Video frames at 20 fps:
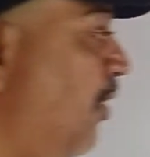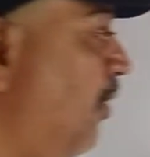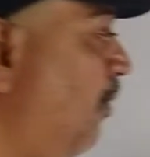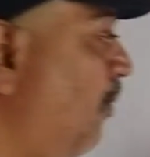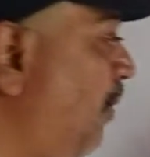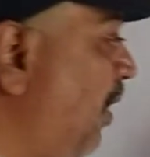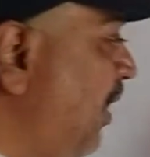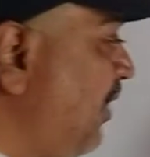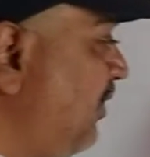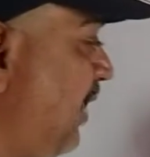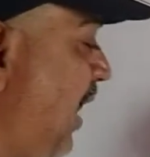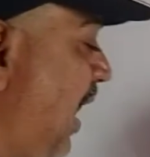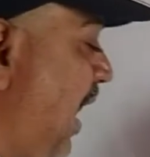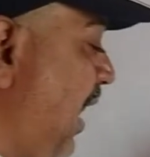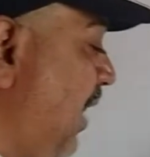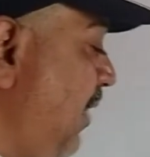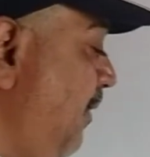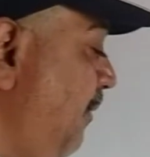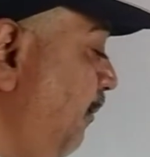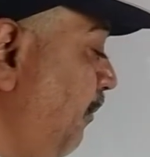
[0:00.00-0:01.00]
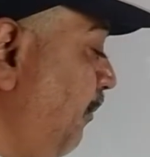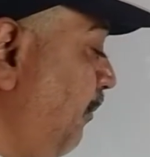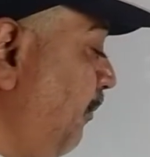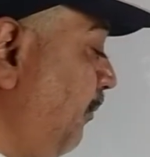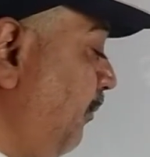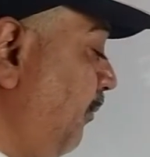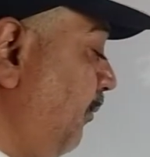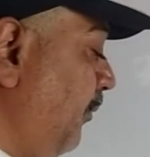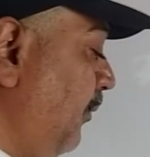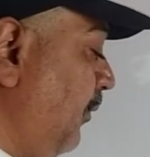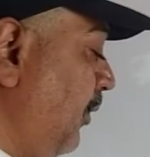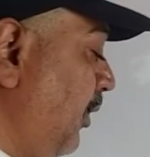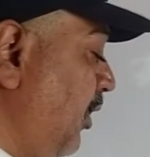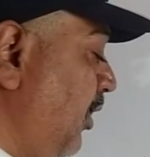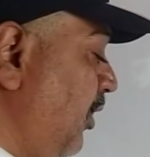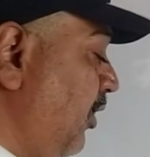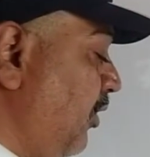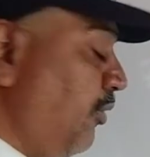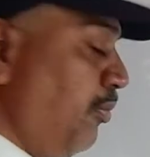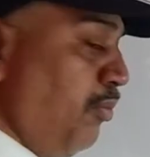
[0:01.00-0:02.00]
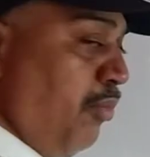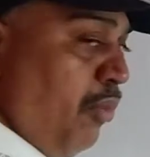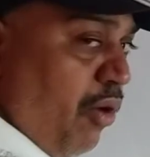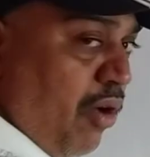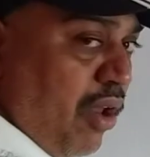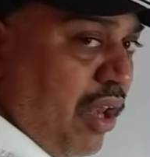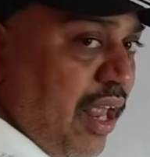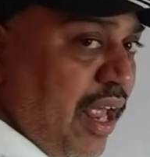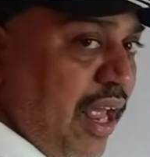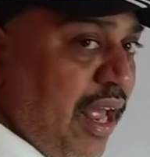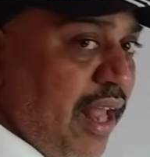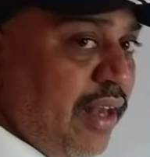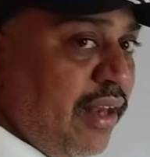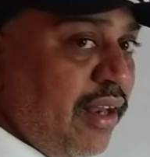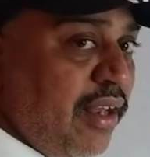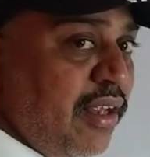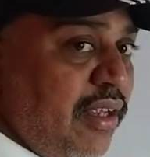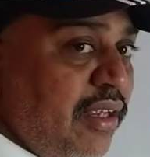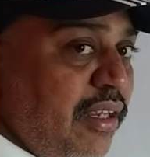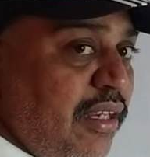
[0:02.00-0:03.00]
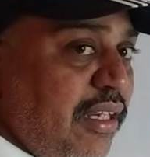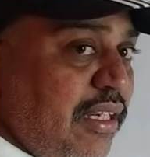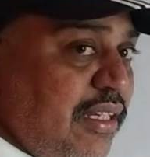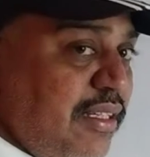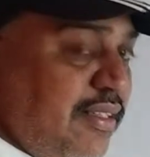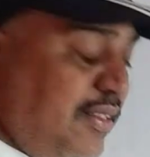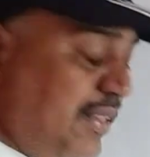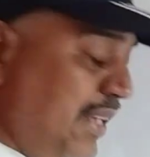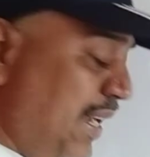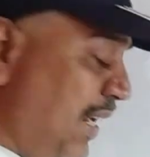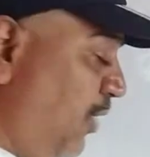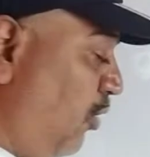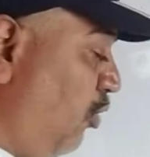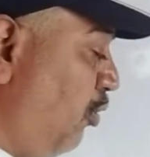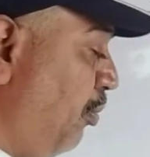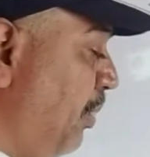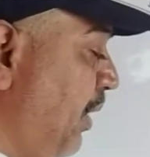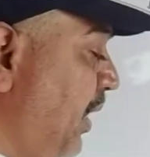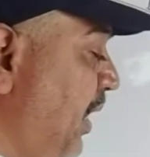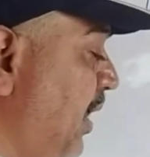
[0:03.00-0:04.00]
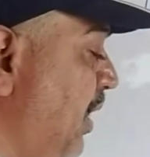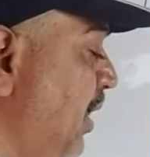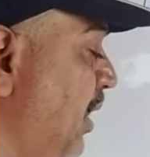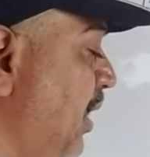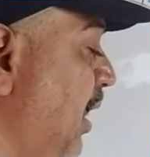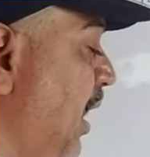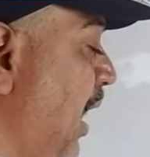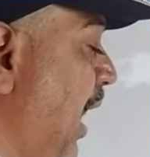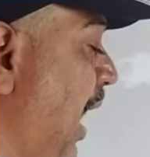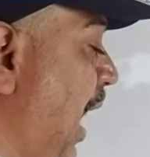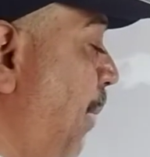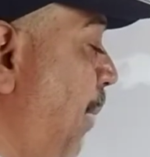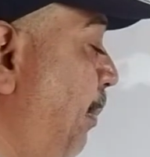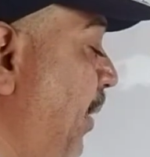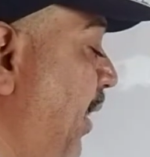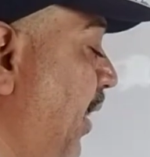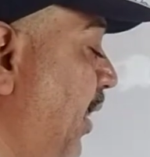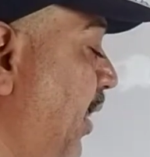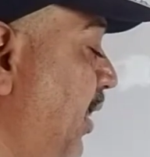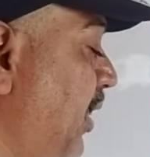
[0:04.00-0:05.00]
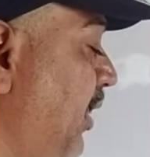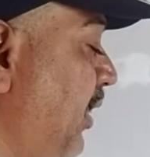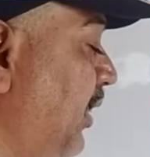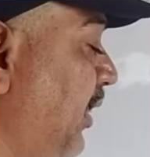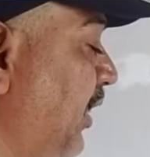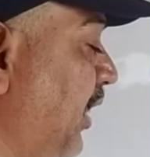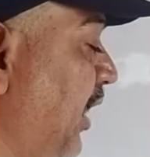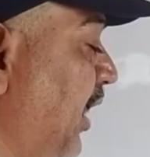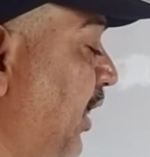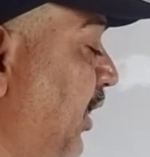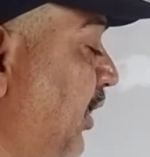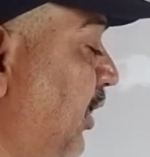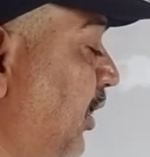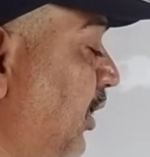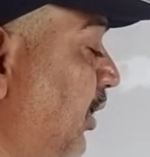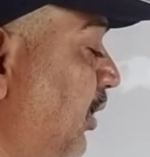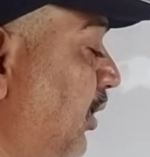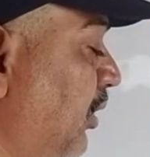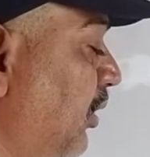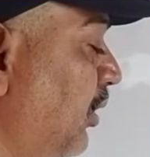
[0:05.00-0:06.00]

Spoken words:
What is N? Small n is said to be apparent change